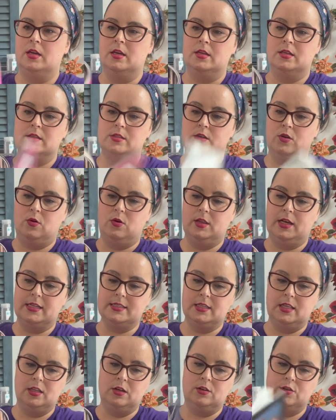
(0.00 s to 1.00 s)
So
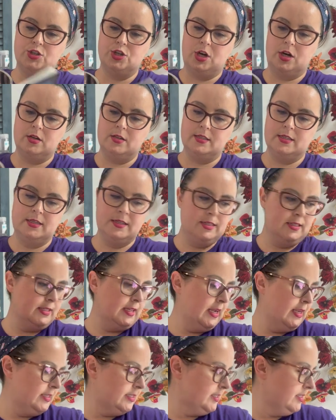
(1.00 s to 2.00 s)
lots of little charts and
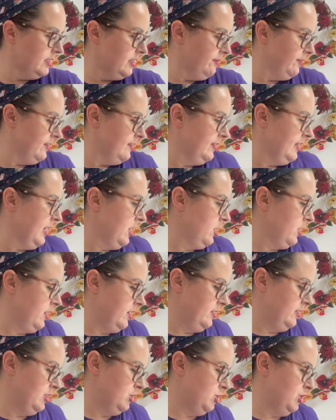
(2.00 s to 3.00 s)
designs and stuff in there.
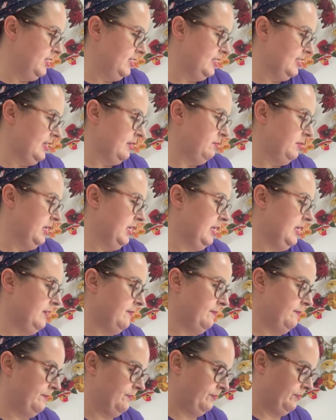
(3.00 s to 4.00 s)
And then she sent me
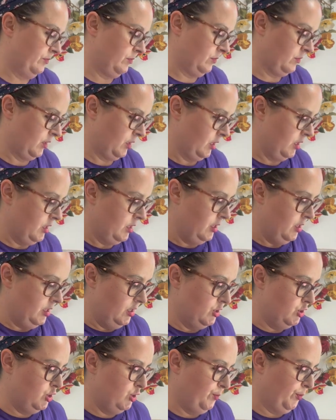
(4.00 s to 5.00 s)

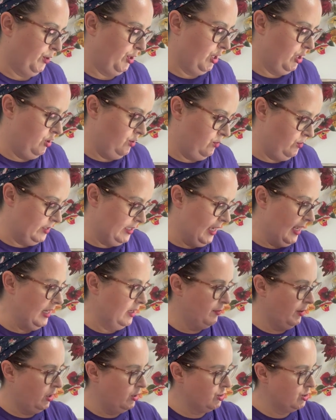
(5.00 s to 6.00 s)
super cute teddy
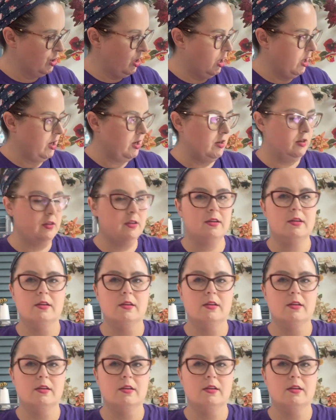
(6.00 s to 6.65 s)
bear chart.